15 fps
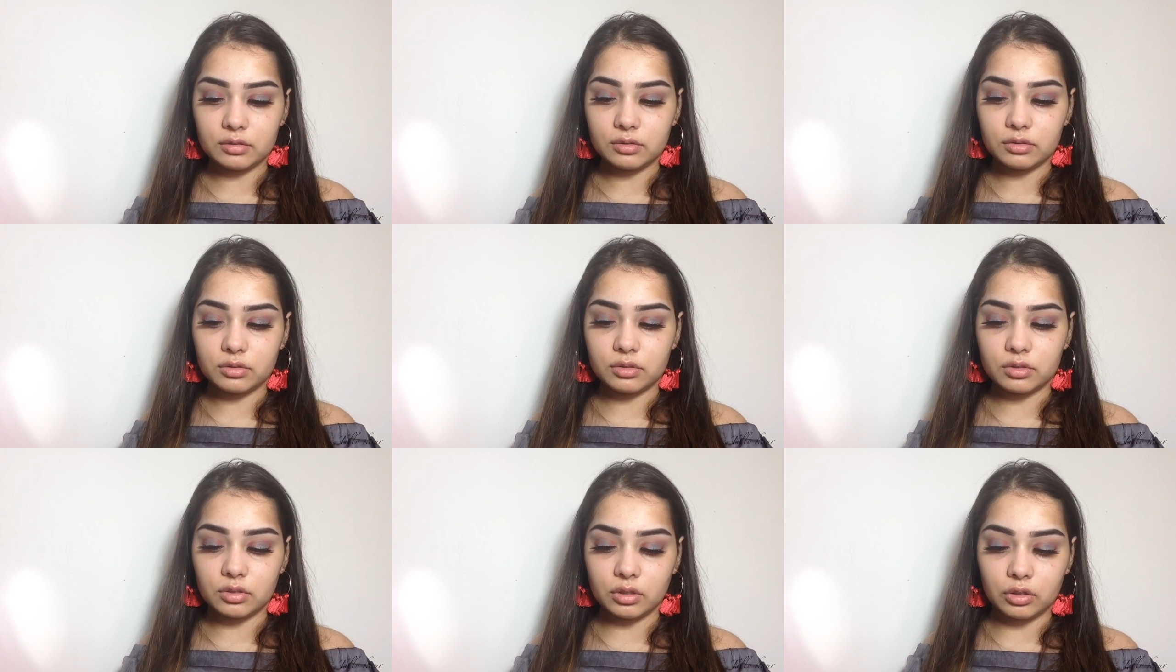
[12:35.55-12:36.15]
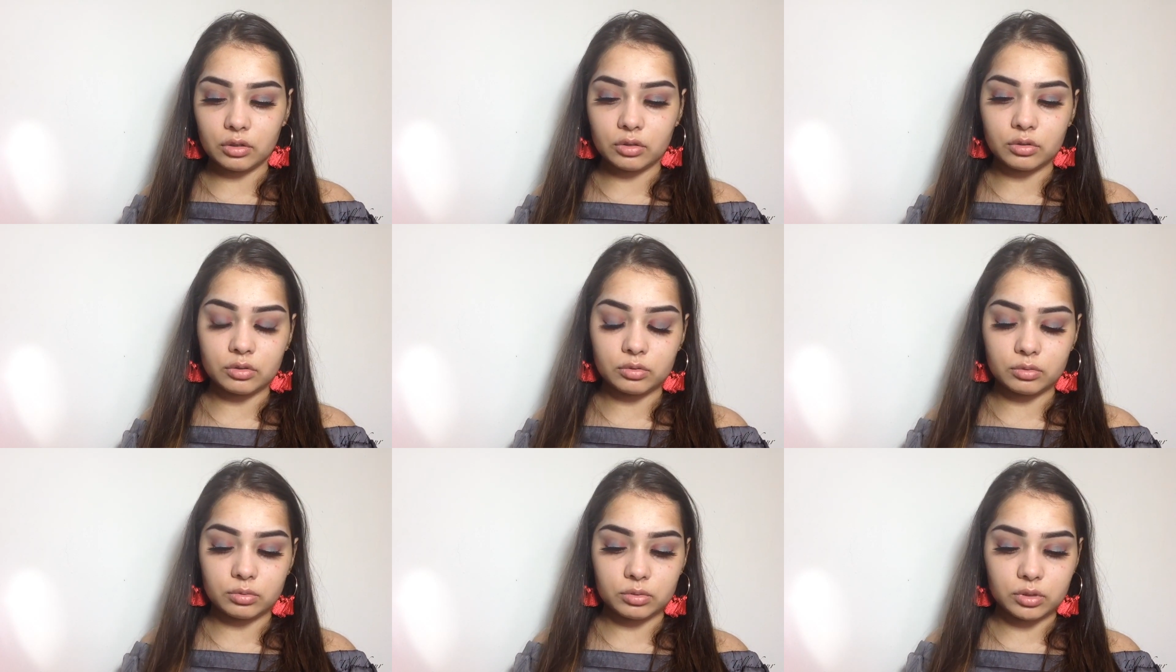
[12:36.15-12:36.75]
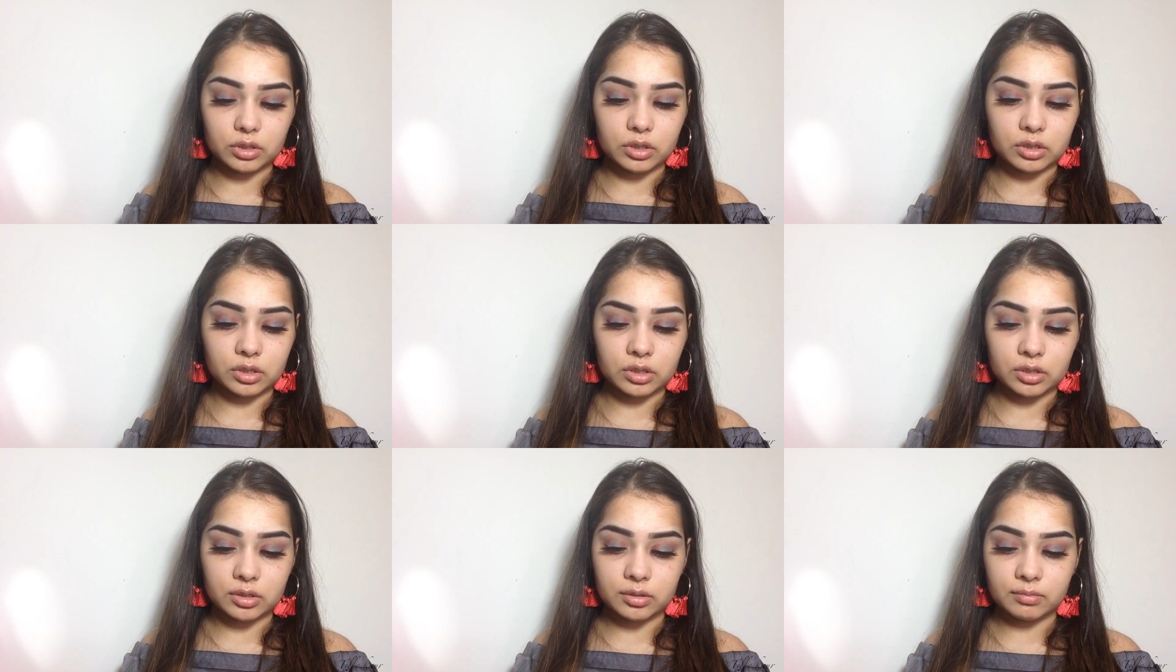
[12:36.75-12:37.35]
So
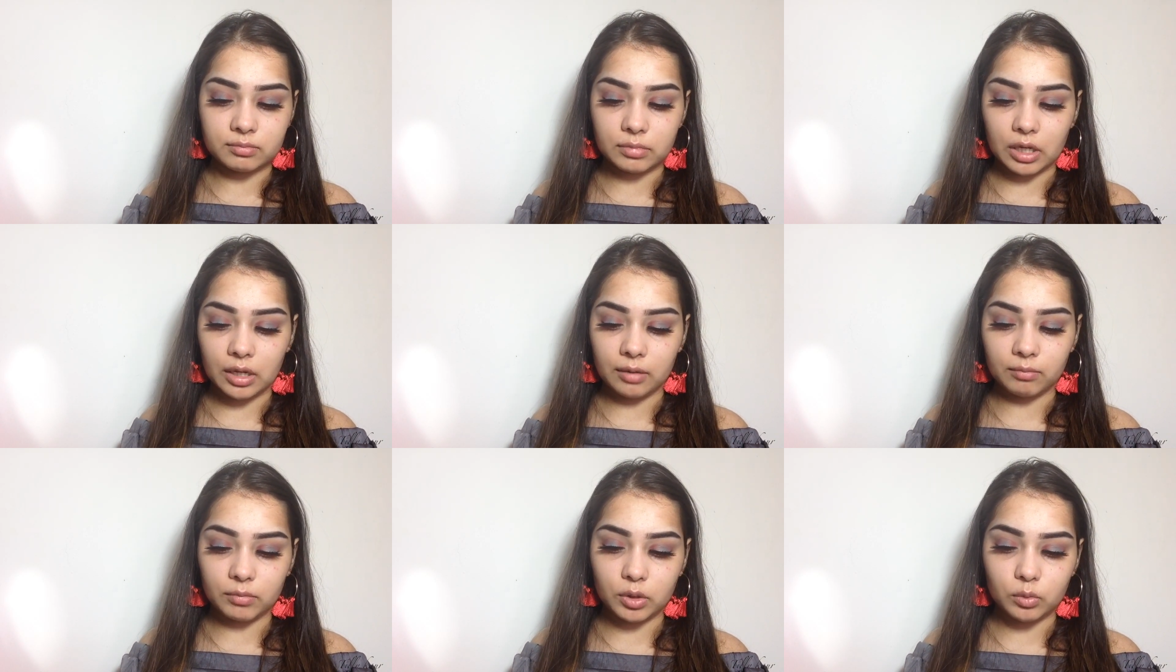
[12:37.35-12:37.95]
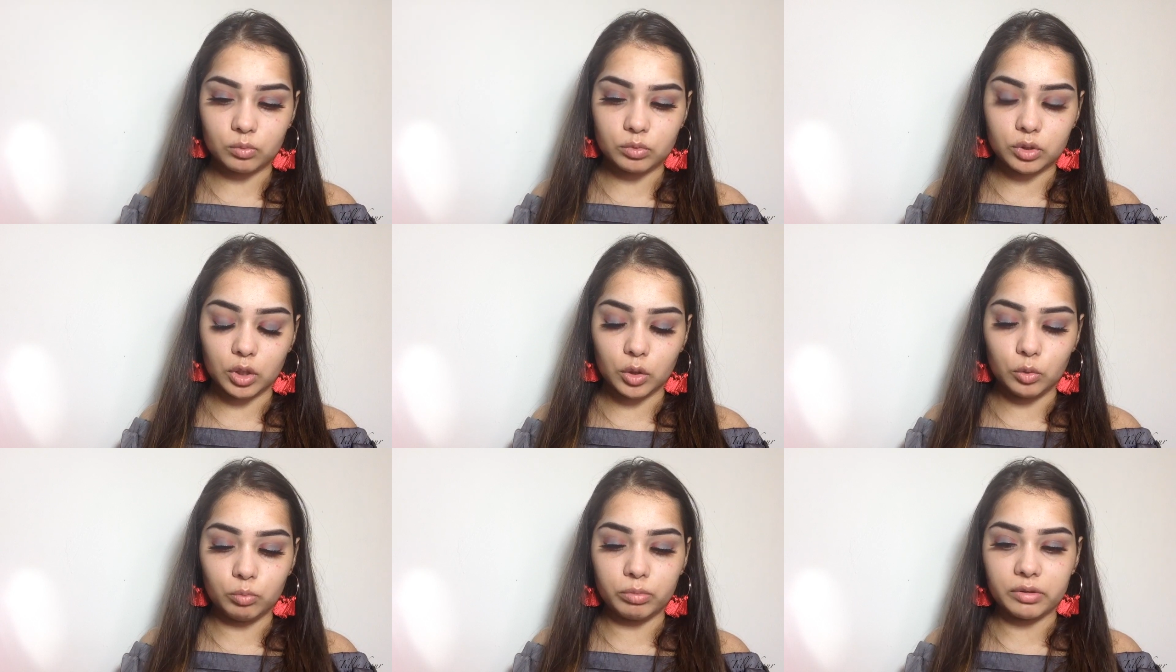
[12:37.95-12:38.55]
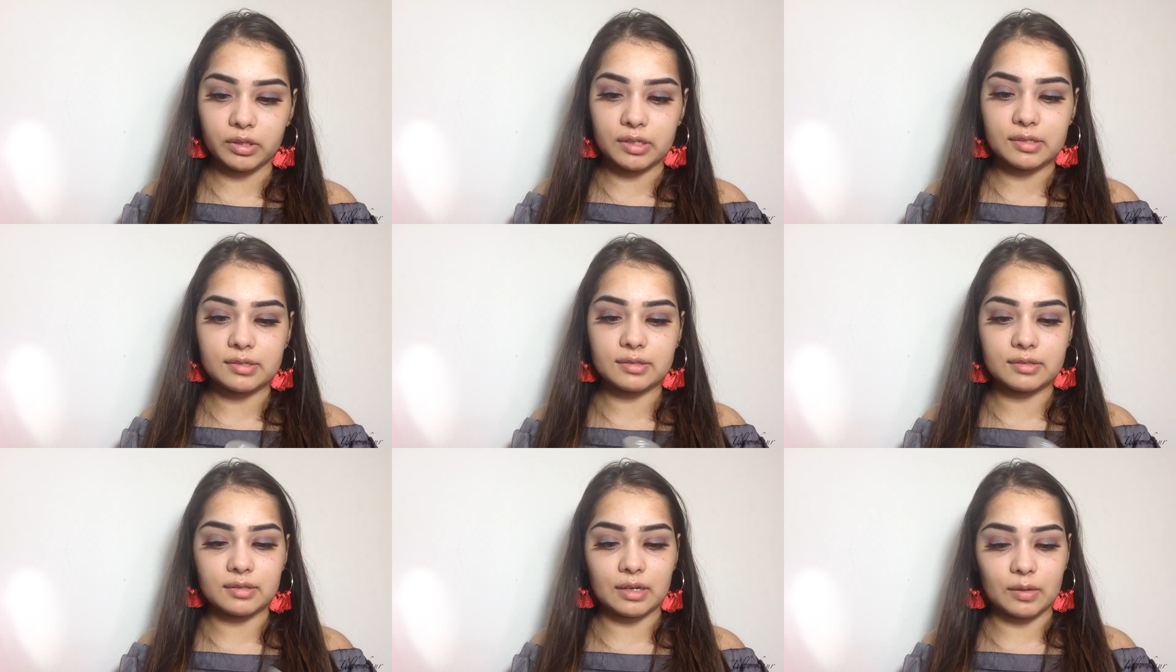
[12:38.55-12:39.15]
I'm going to open
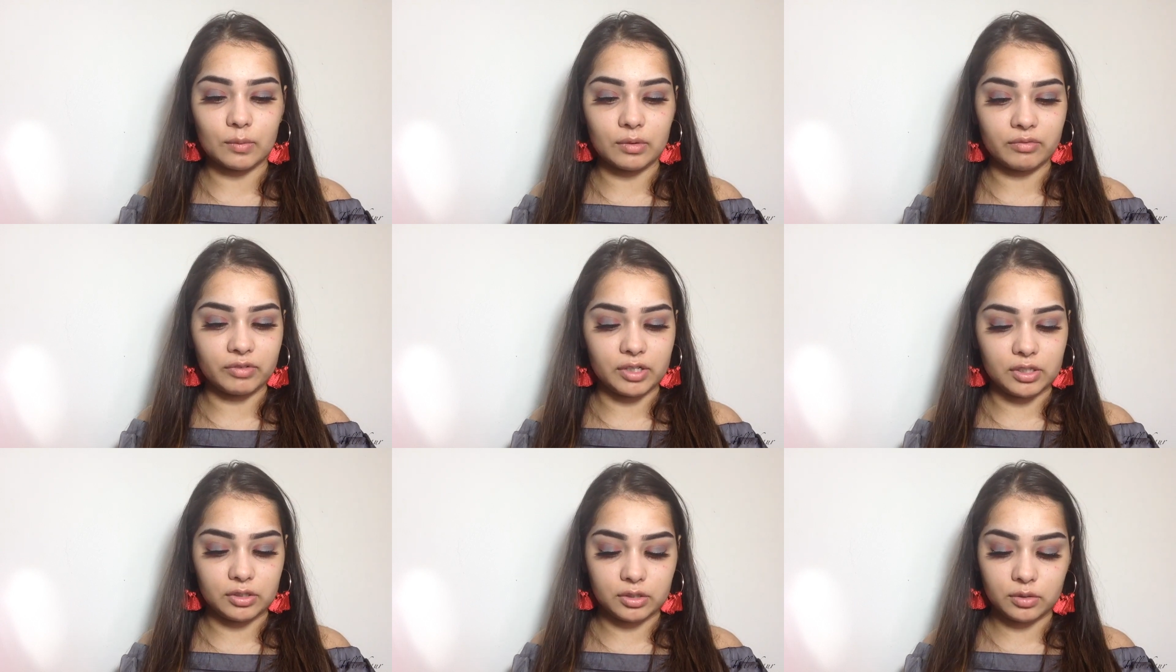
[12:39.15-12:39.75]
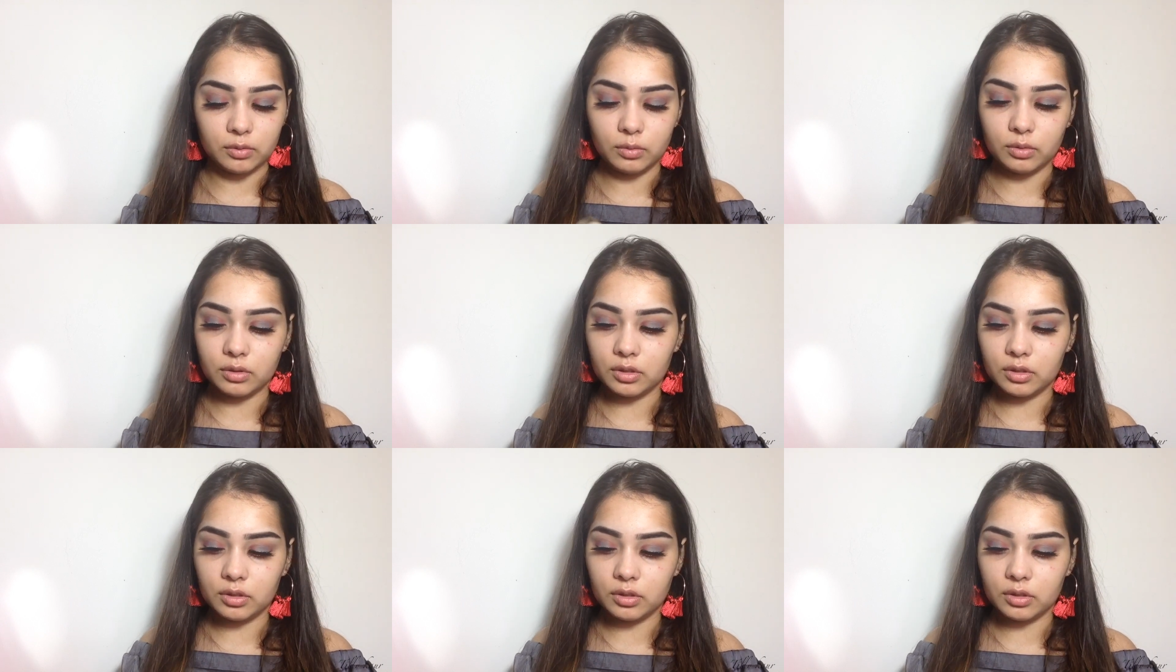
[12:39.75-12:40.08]
this however you do.